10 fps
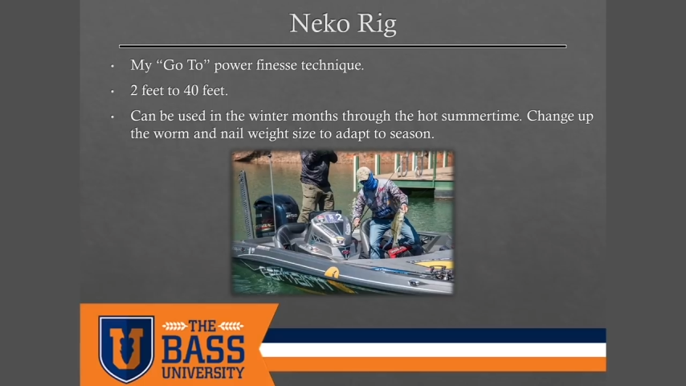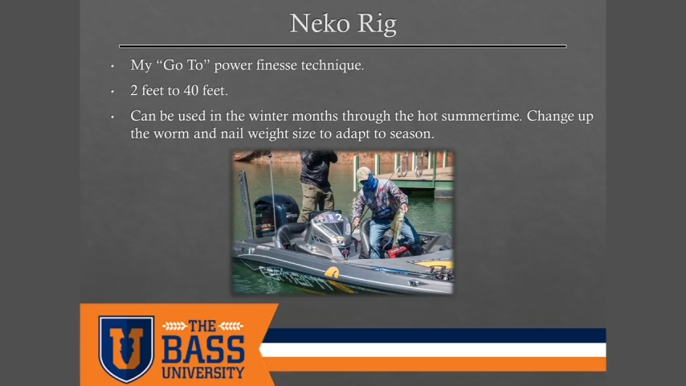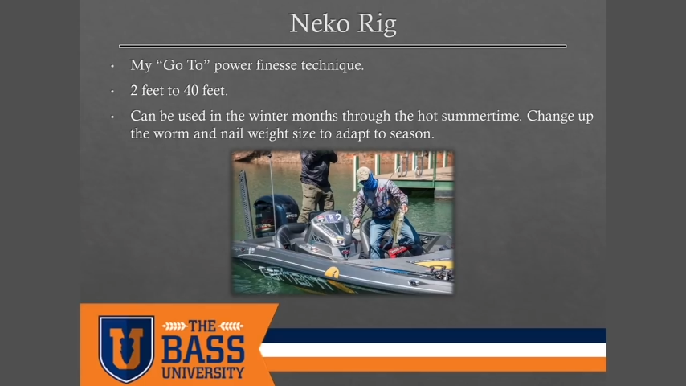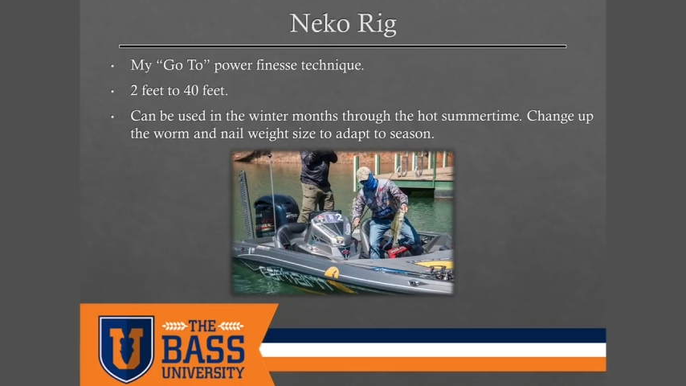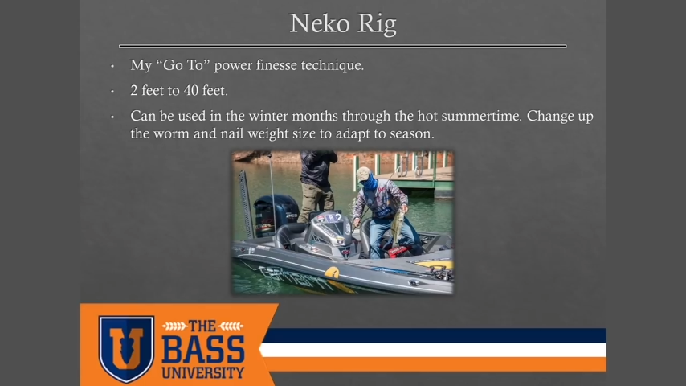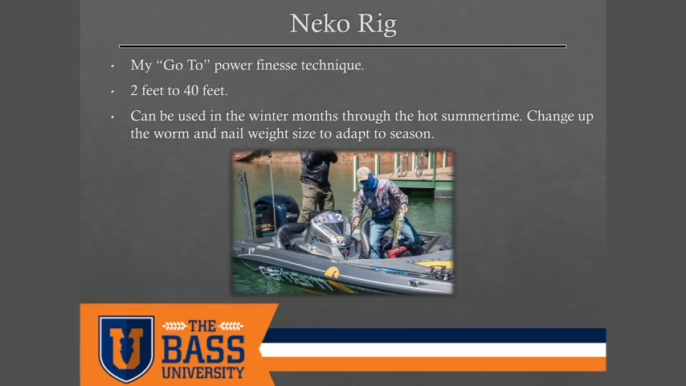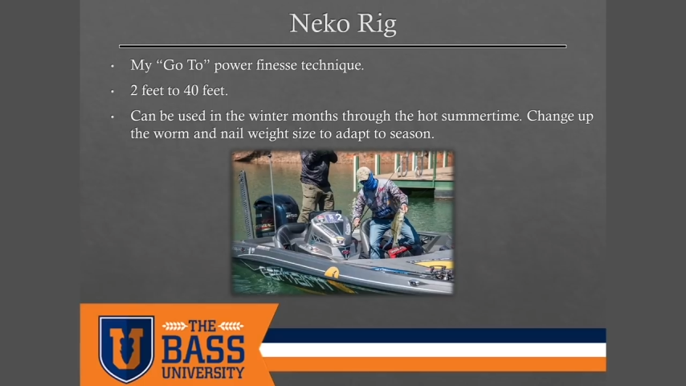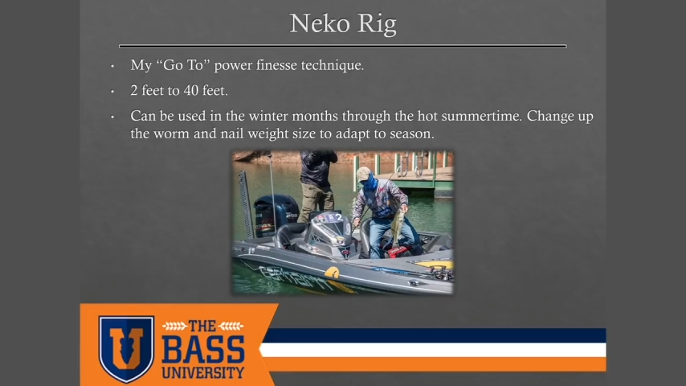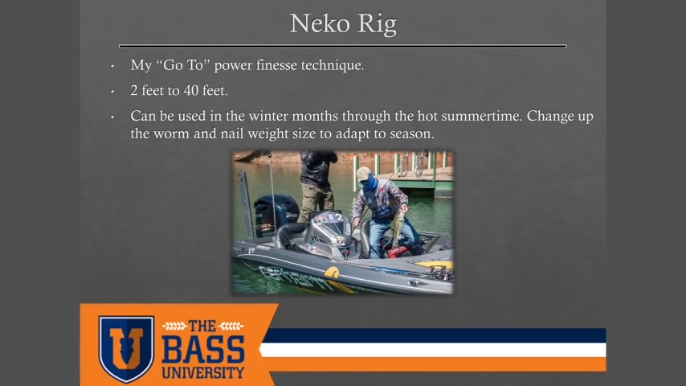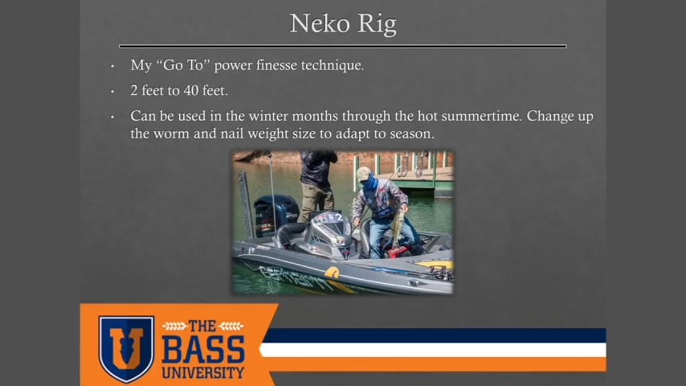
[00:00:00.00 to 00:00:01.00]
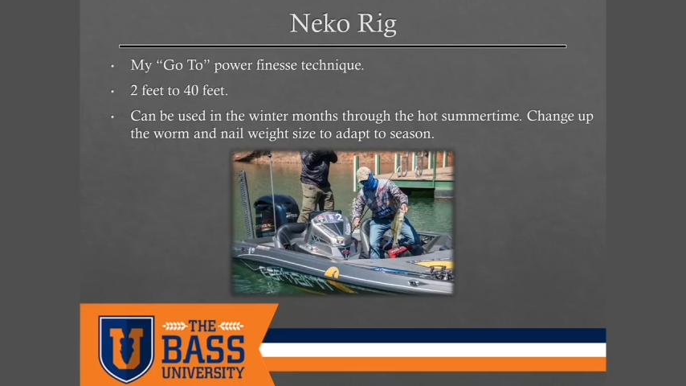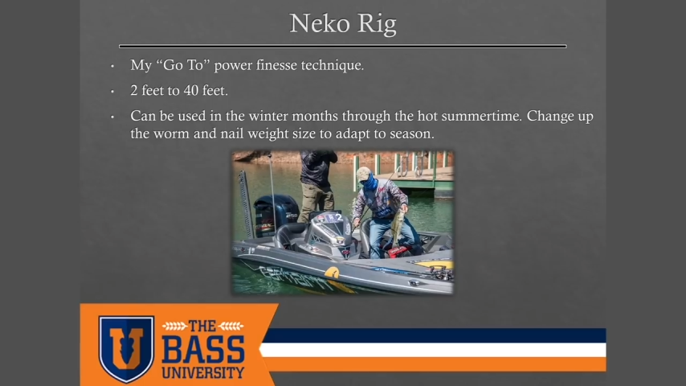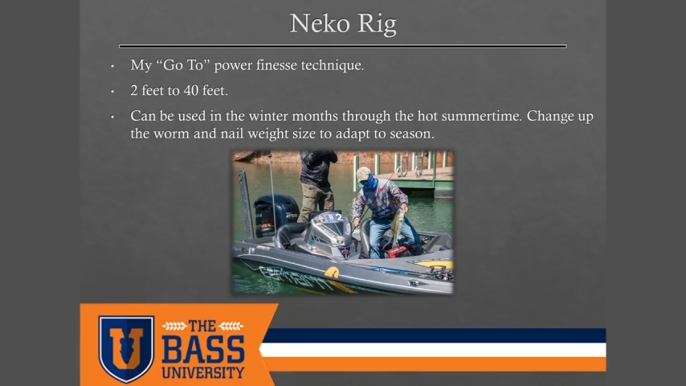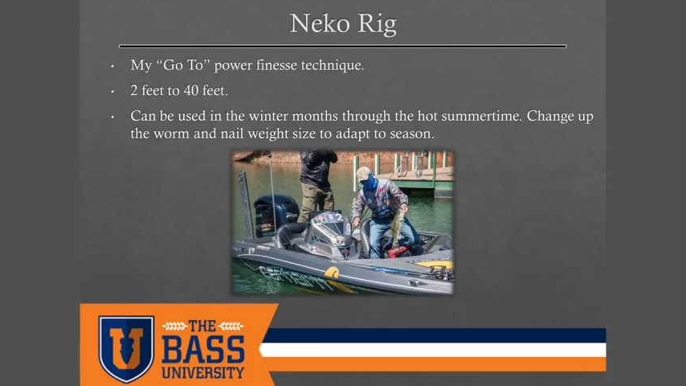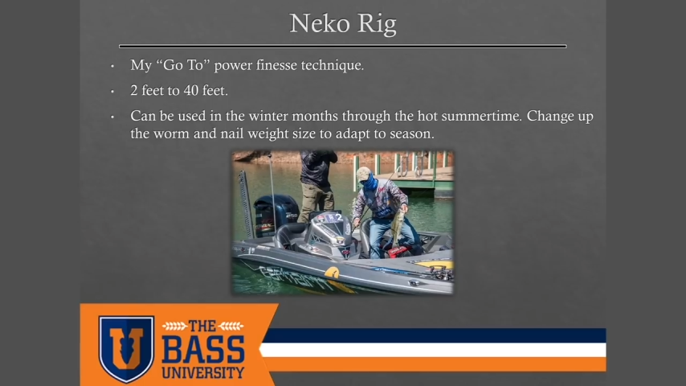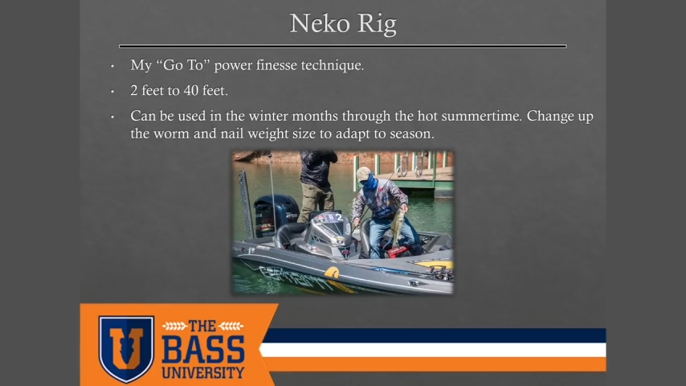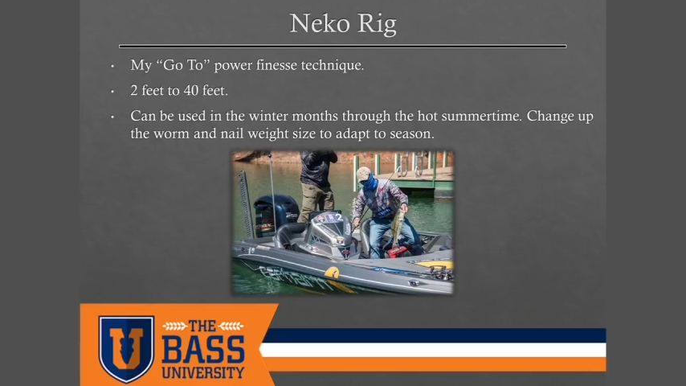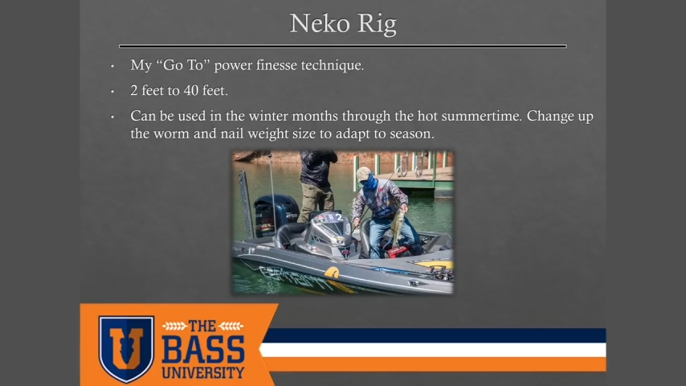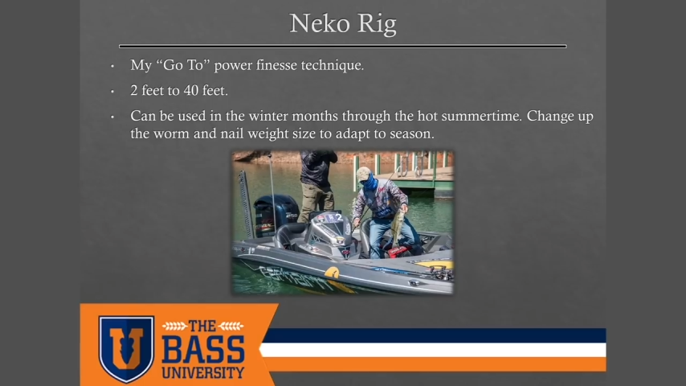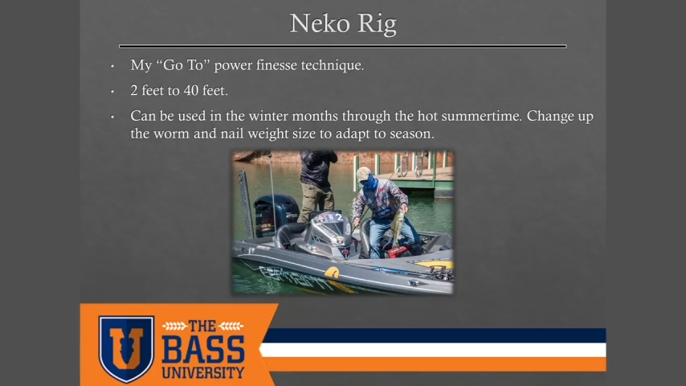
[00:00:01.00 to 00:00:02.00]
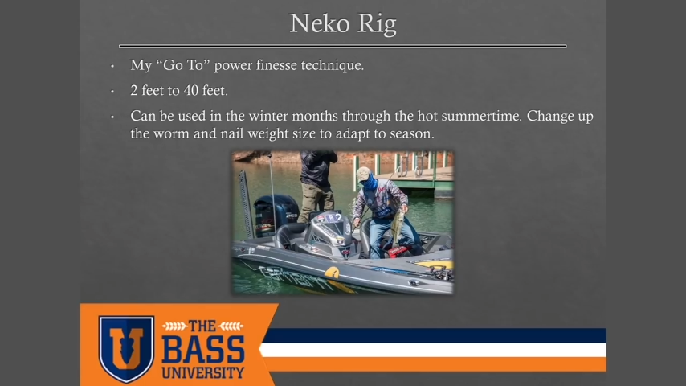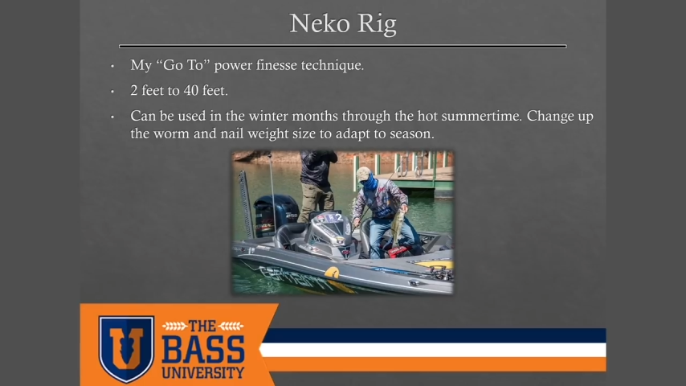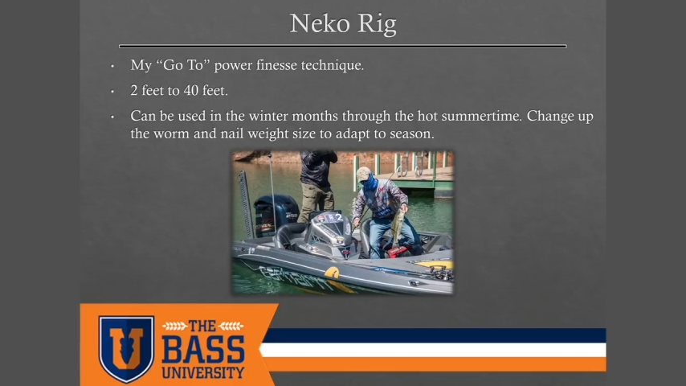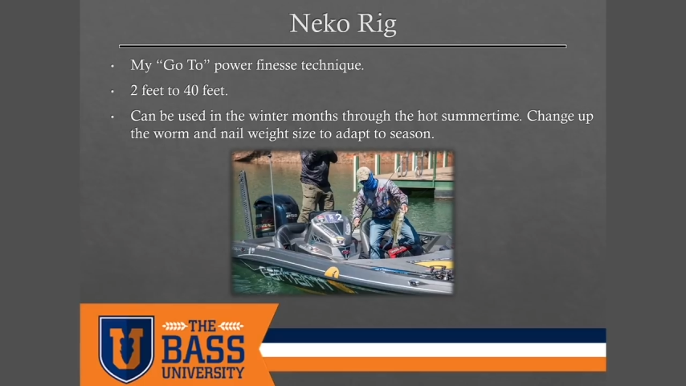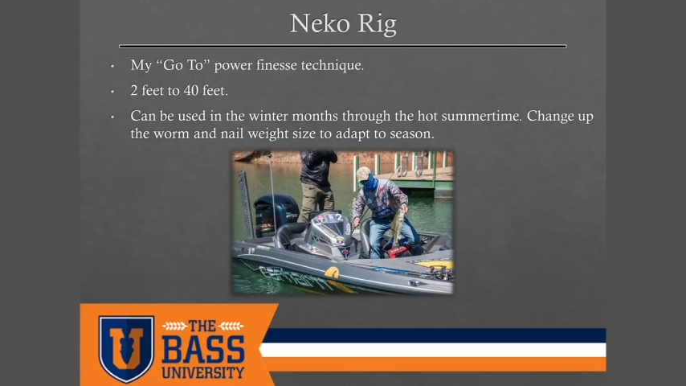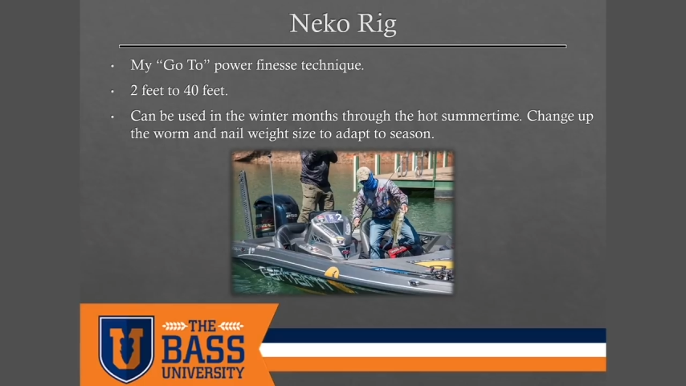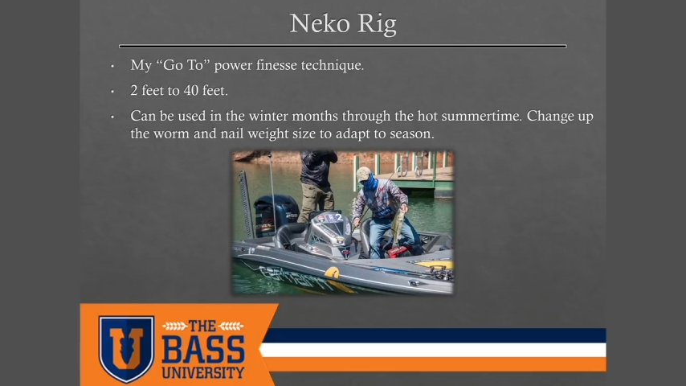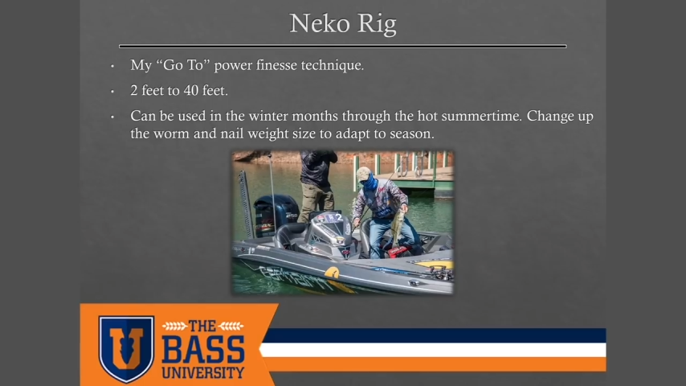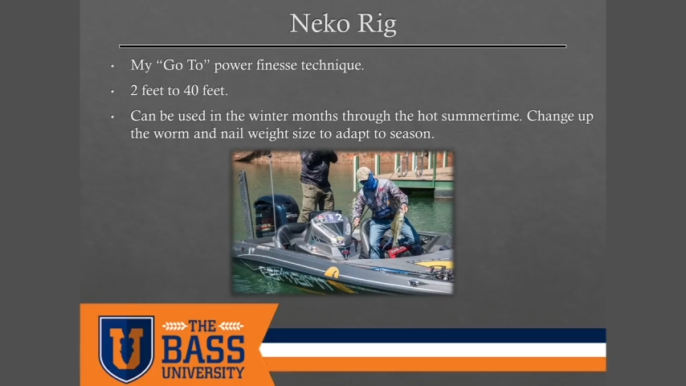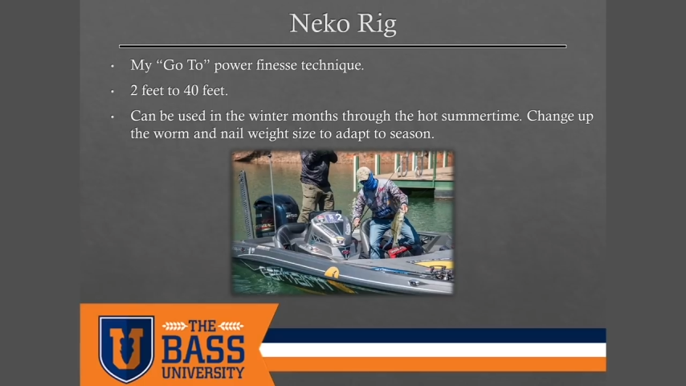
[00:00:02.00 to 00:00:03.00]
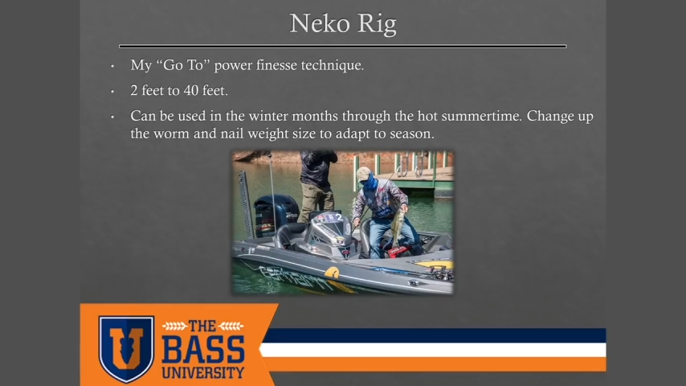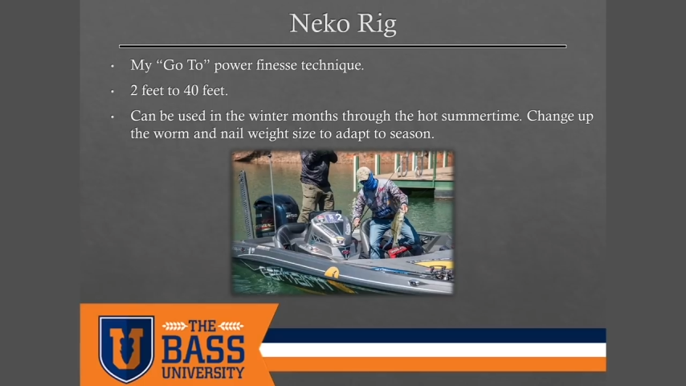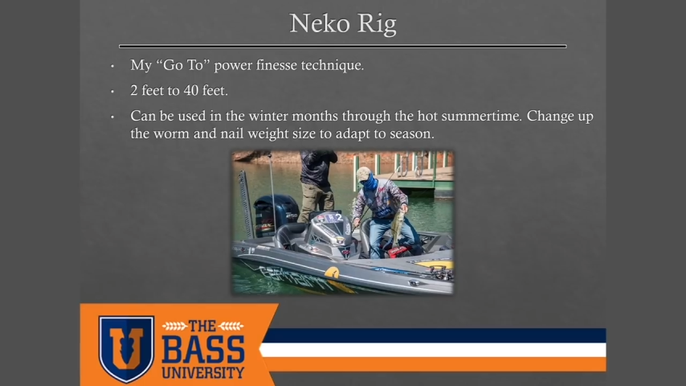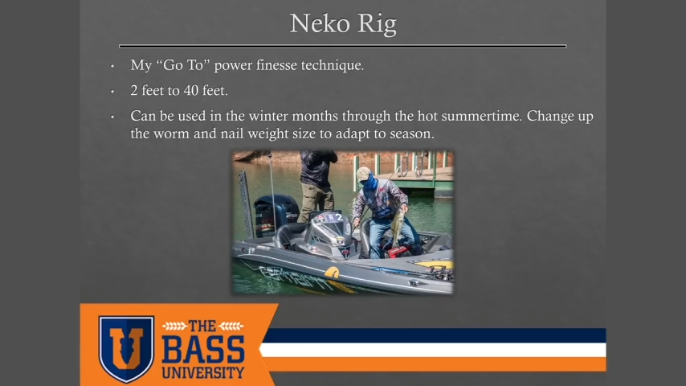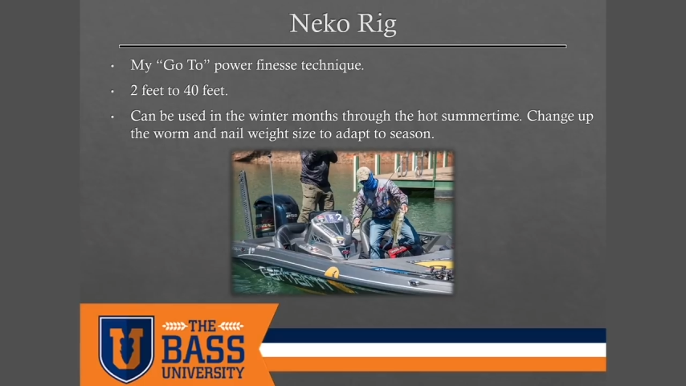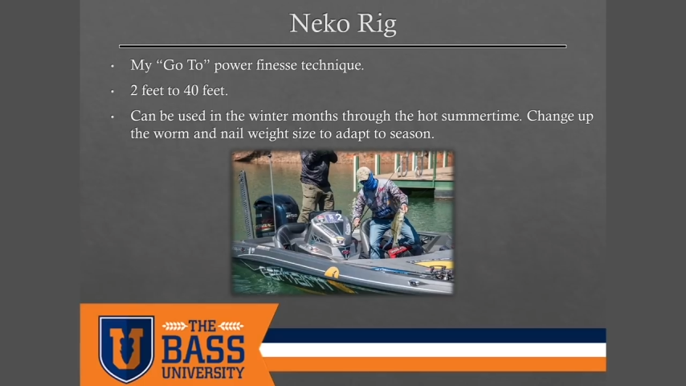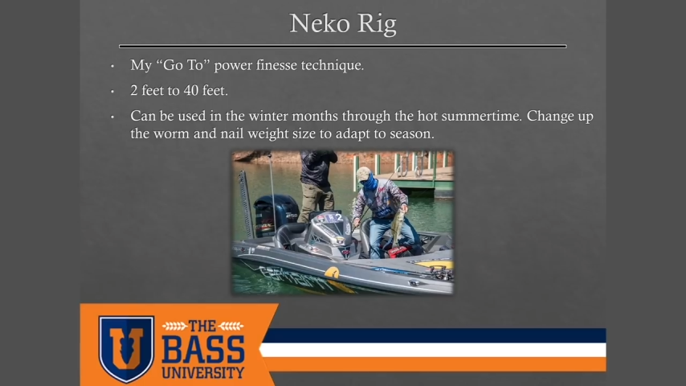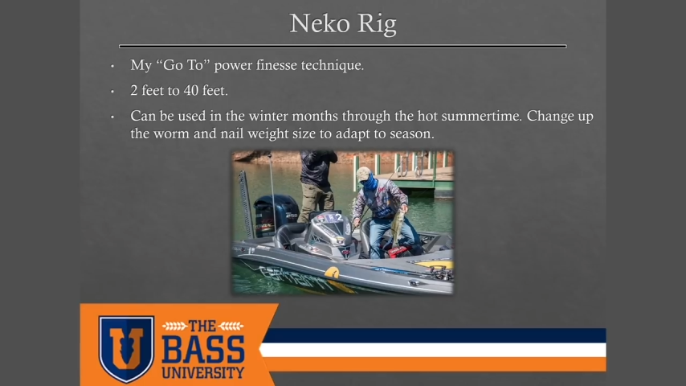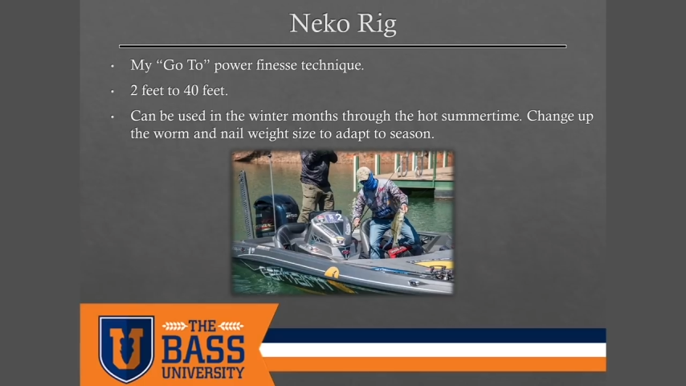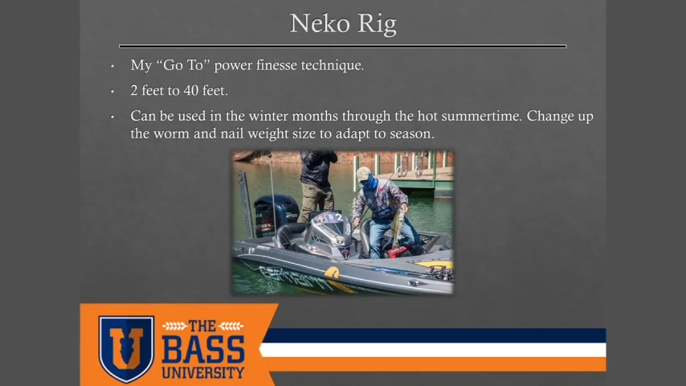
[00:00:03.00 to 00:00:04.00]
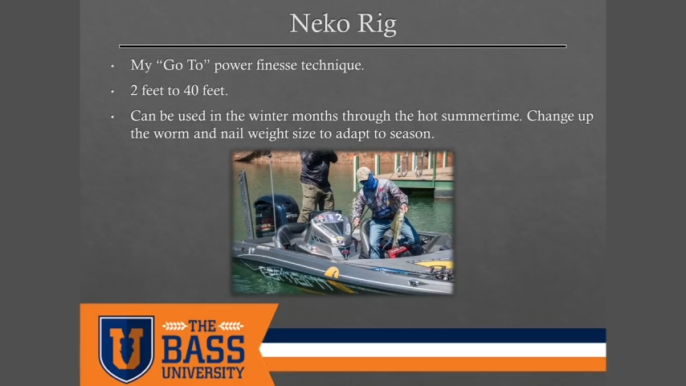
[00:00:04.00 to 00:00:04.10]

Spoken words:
No face is visible, so there are no lips to read.